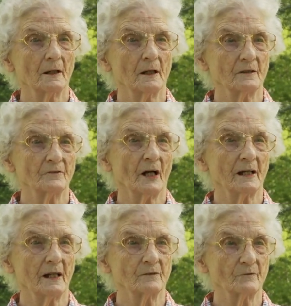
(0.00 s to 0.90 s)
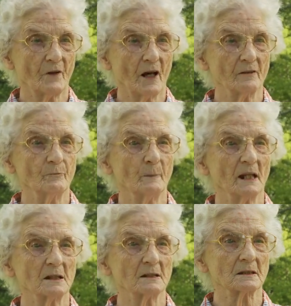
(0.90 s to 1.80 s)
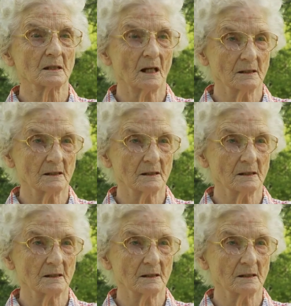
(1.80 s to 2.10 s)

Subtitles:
And if I had 5 minutes,